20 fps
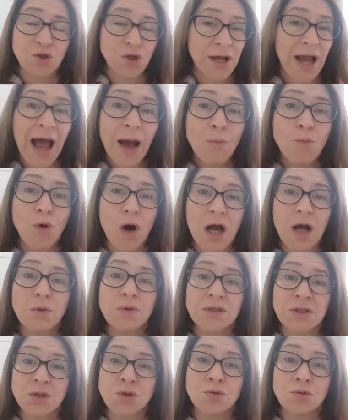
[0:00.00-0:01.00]
you can work
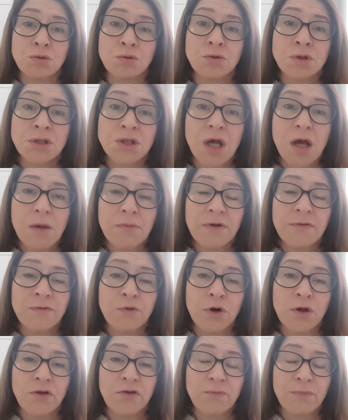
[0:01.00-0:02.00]
with schools
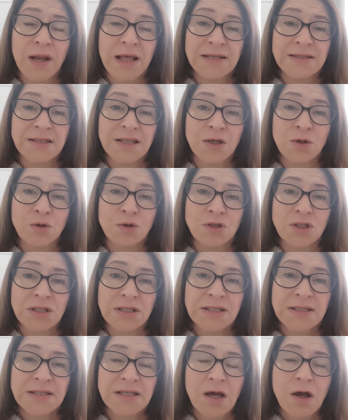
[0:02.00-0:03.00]
before you've placed the
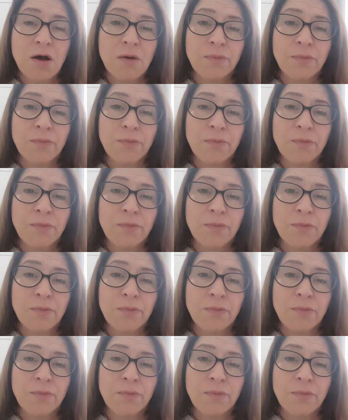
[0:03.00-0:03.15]
orders,